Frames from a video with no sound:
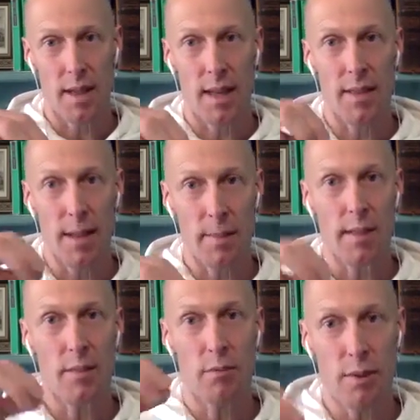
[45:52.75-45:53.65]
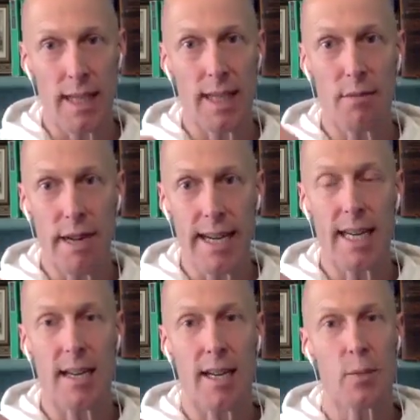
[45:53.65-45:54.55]
And that means really
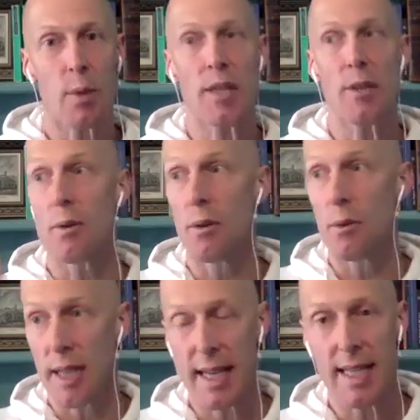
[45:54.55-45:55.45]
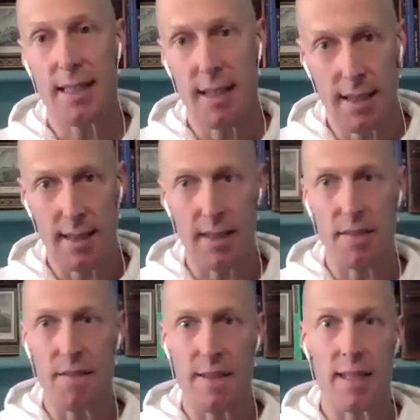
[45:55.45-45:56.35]
recognize when you're getting sucked into
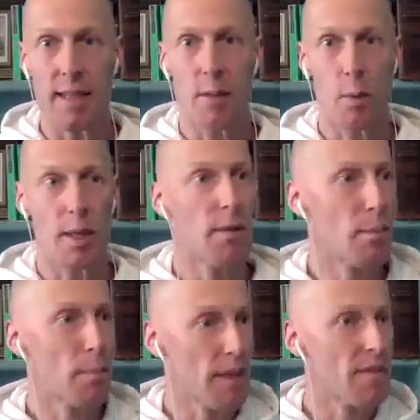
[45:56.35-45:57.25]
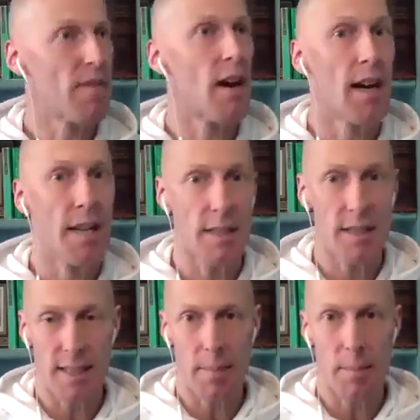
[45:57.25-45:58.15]
fear, when you're being fired
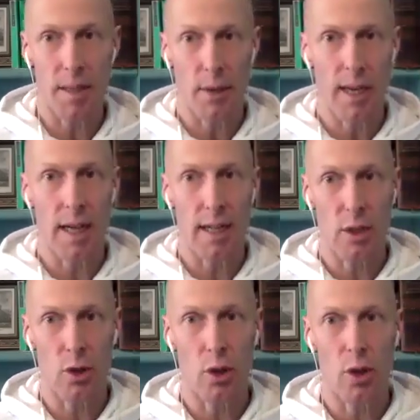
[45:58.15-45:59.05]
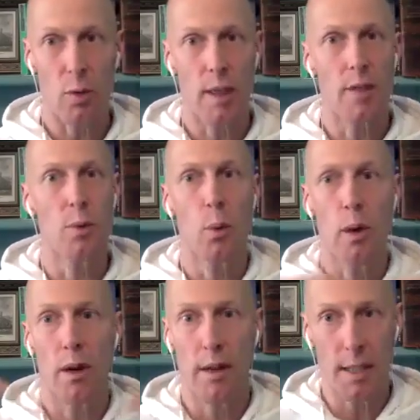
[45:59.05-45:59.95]
into something you can't control, when you're
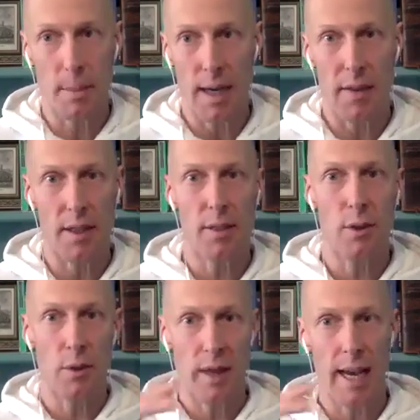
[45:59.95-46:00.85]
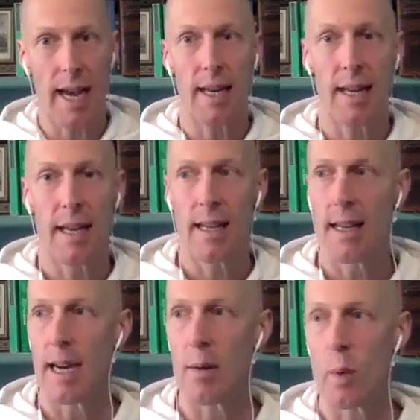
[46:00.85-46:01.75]
worried about this or that,
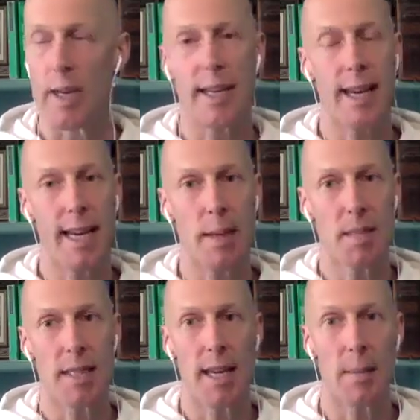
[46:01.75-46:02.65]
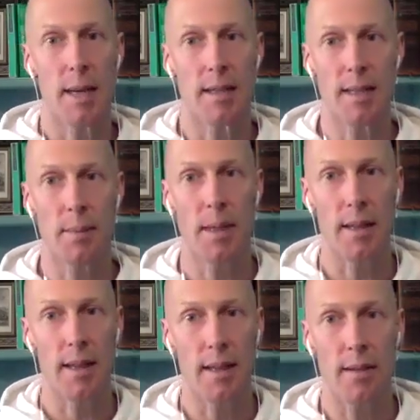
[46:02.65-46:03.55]
when you're getting upset about
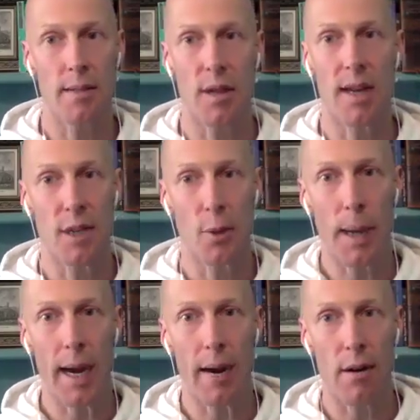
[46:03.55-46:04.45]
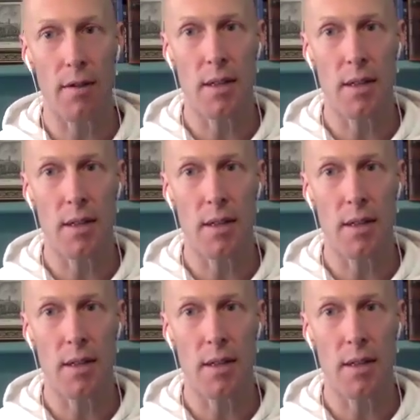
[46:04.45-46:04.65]
something that you have no power